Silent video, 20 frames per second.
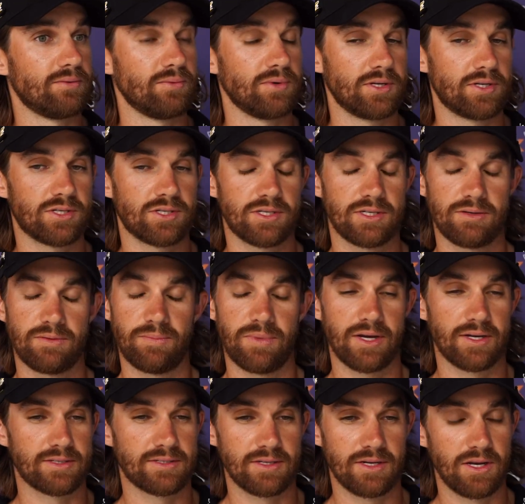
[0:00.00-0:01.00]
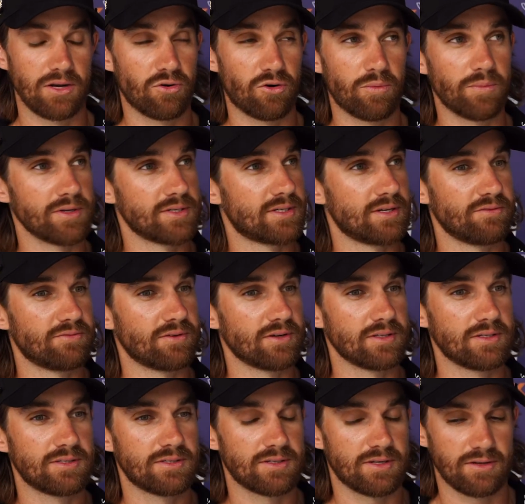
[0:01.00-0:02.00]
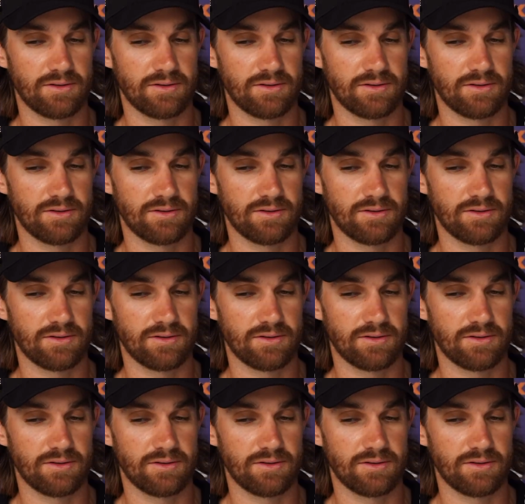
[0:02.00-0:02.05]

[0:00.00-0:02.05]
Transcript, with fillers: which makes an enormous difference.